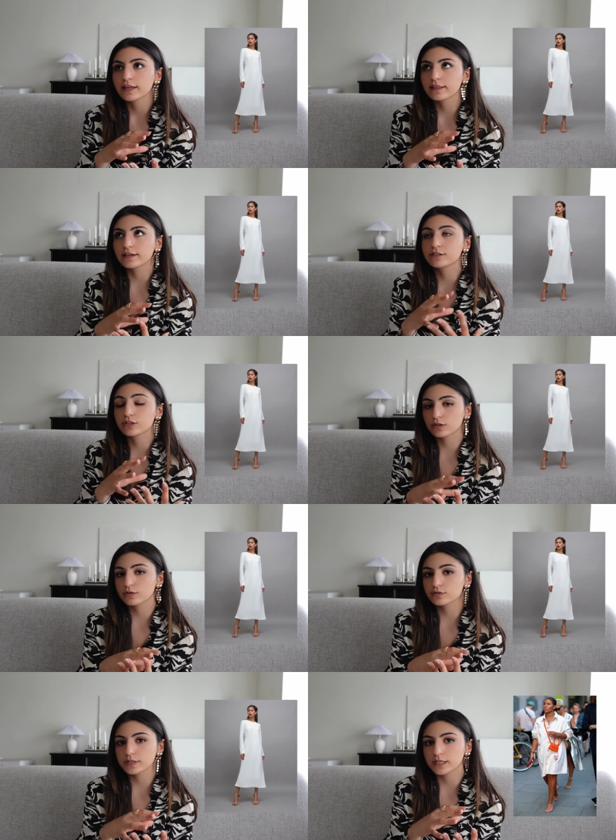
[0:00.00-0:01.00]
that is
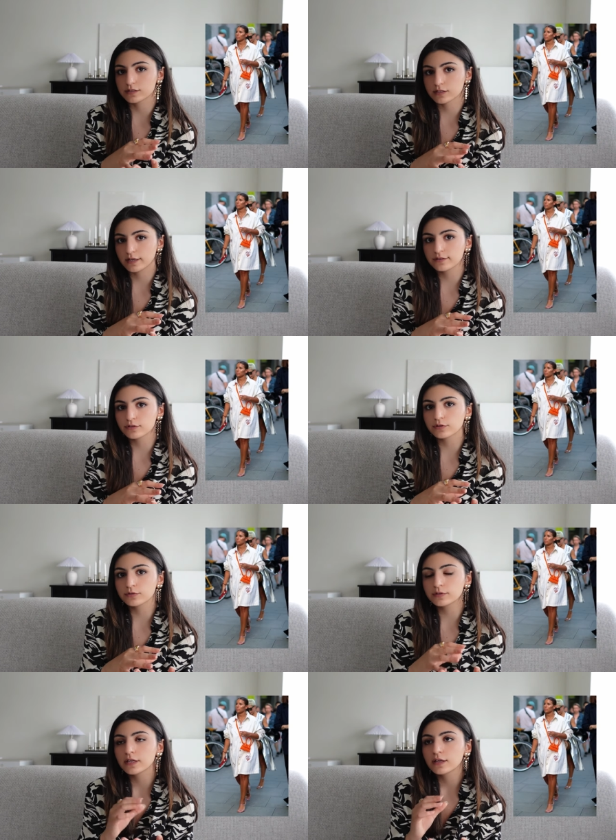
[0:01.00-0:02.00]
close to their skin
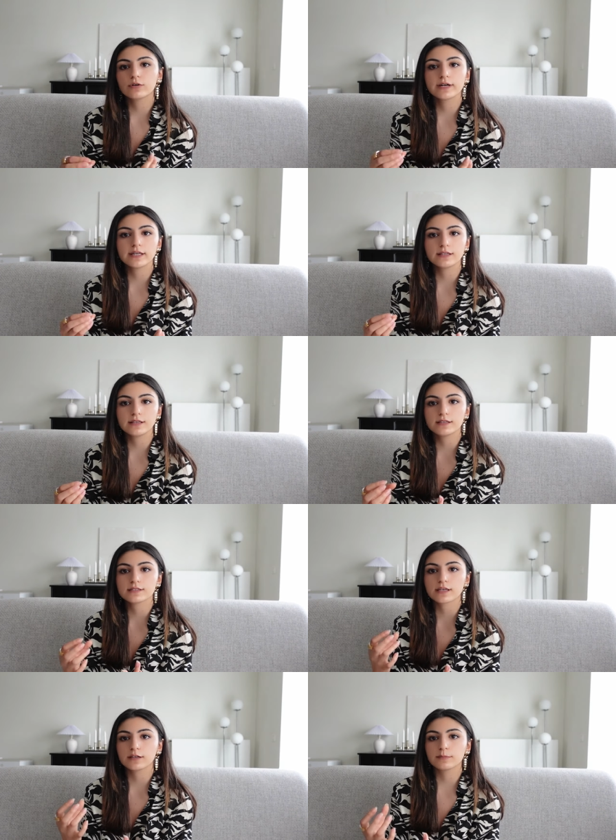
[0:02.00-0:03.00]
tone, or it
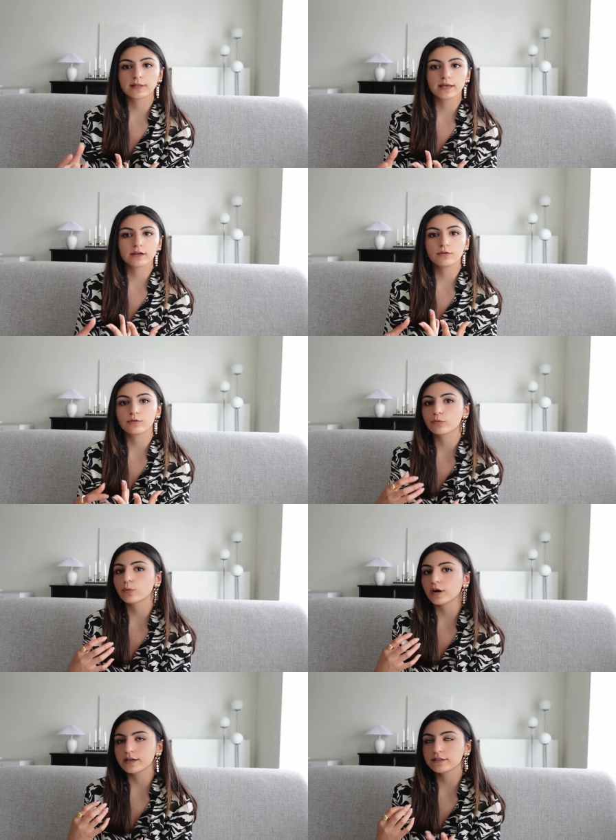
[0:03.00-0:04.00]
is a black or
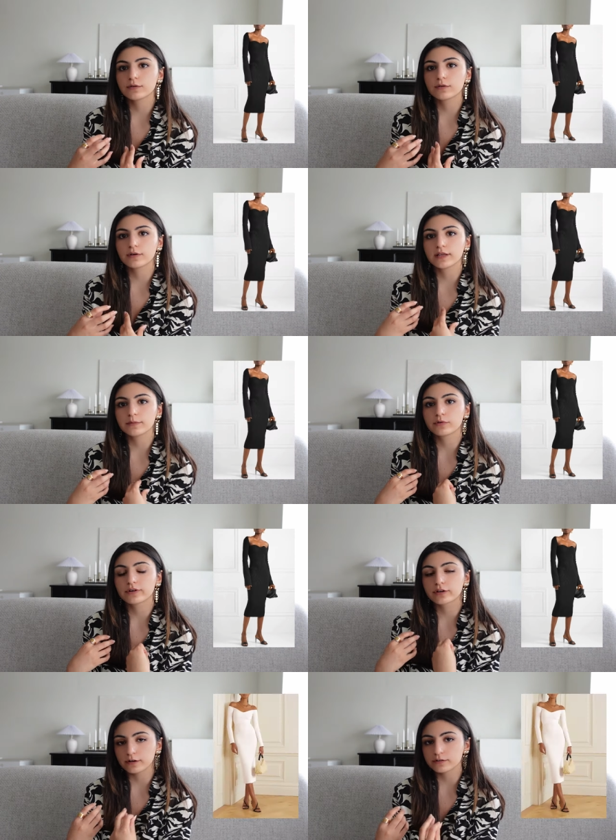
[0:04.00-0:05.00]
white or a
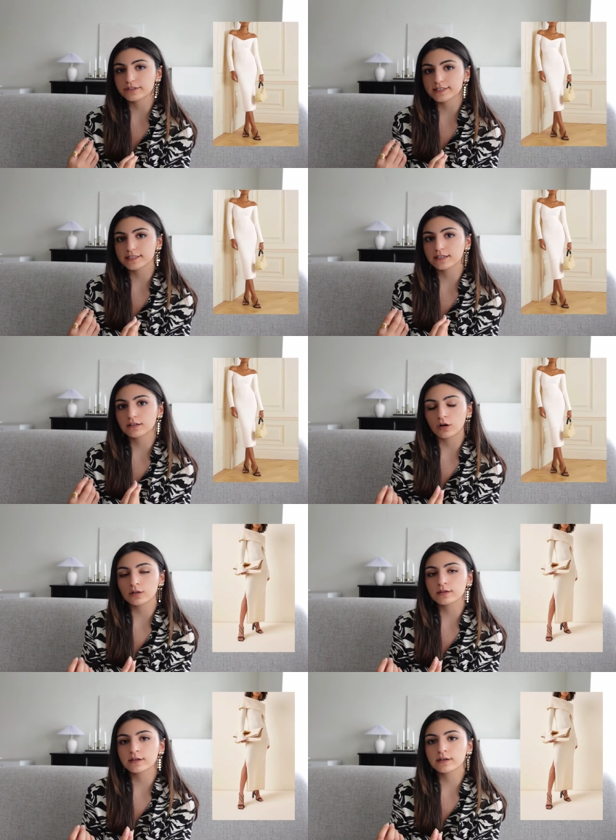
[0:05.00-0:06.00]
more contrasting
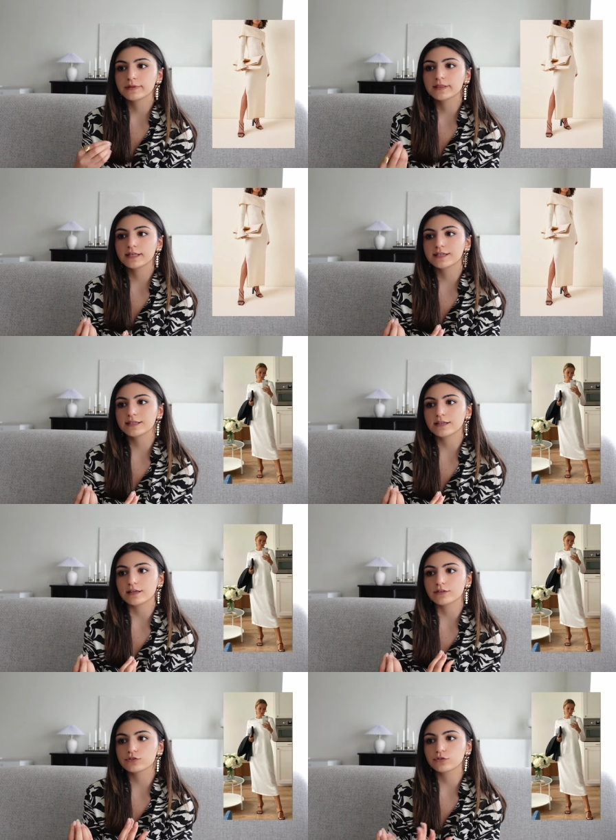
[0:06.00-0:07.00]
color, but then it
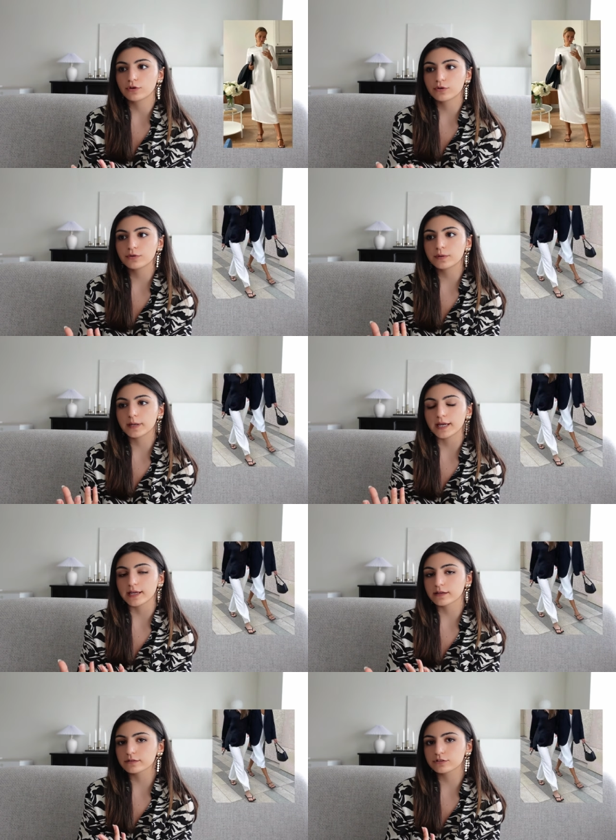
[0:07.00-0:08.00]
has no
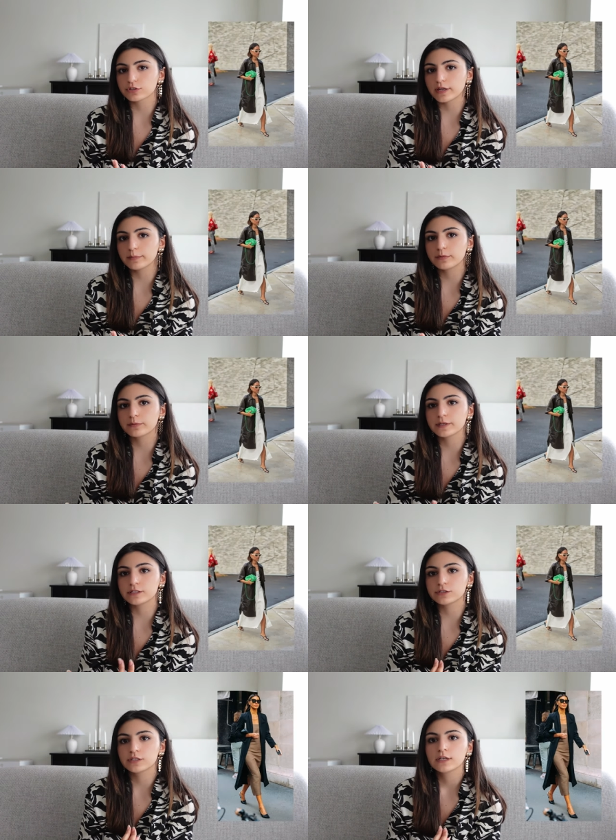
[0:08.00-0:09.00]
ankle strap,
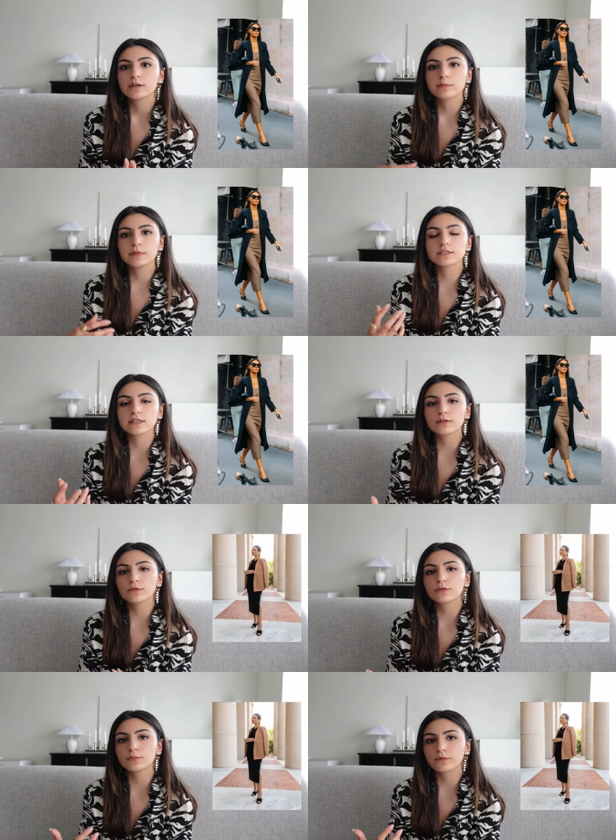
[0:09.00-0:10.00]
which makes it
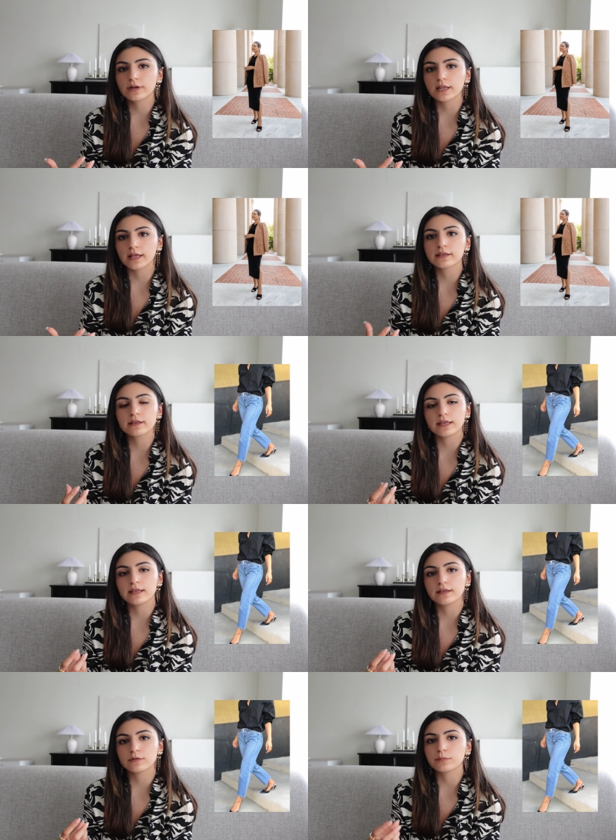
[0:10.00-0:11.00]
look more like
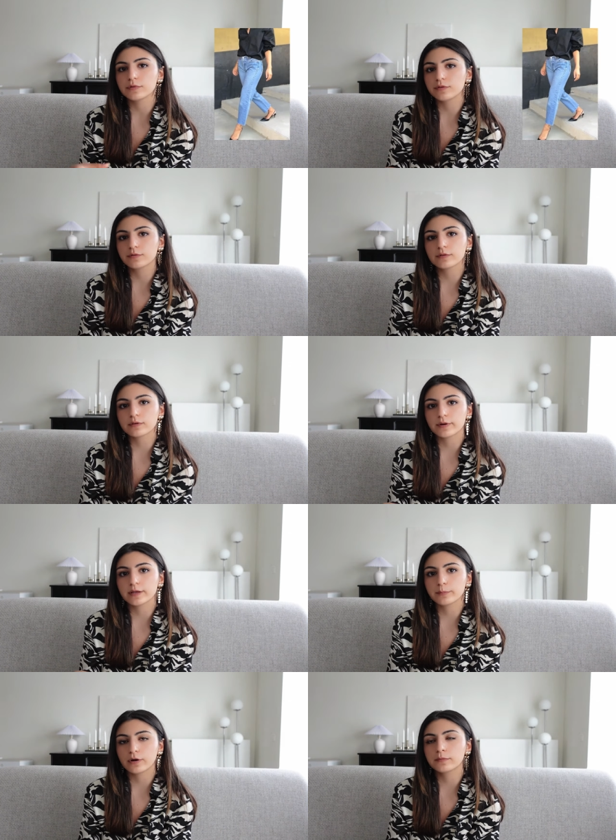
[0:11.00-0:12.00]
a mule or a
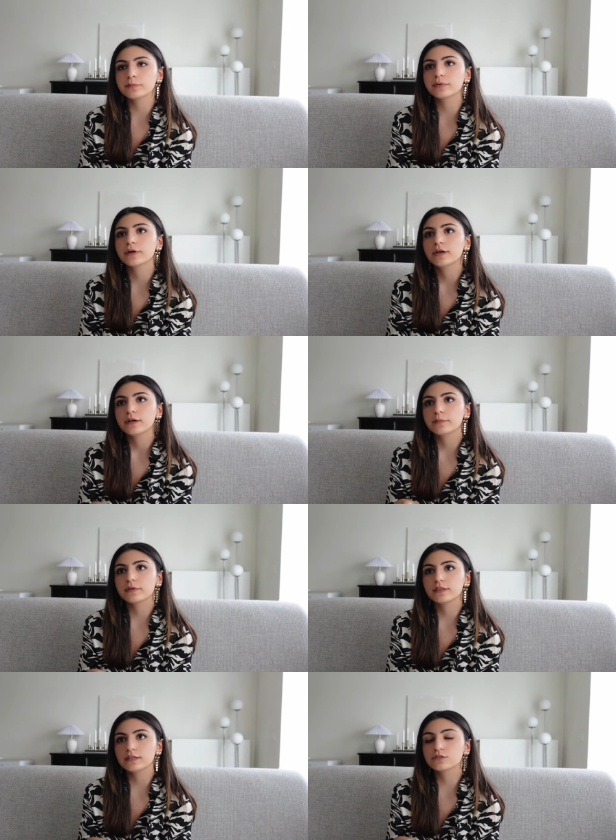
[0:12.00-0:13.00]
pump.
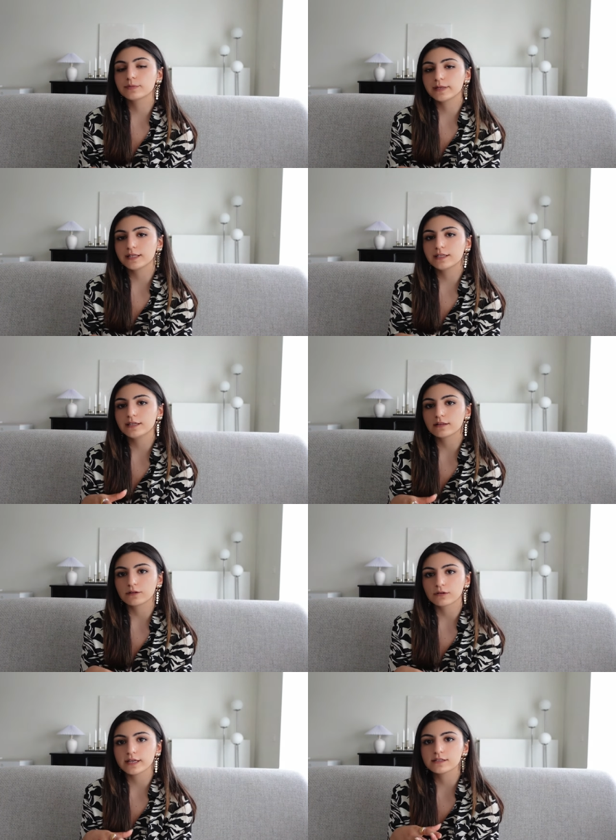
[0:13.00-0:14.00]
But this really
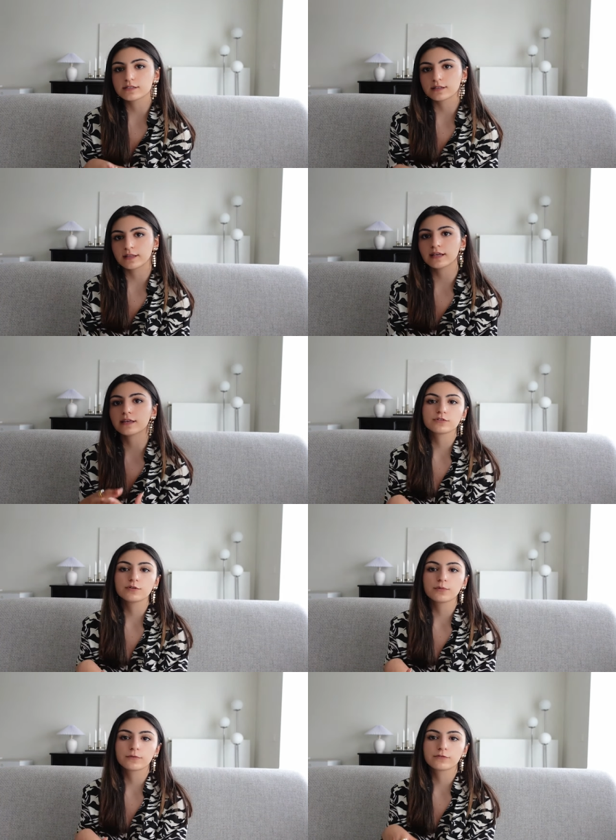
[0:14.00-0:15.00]
elongates the leg.
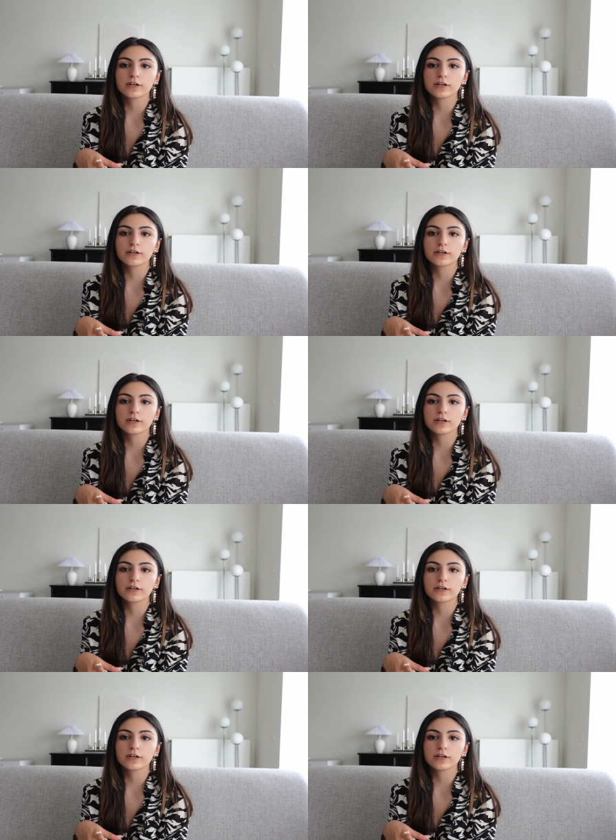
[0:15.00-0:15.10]
So for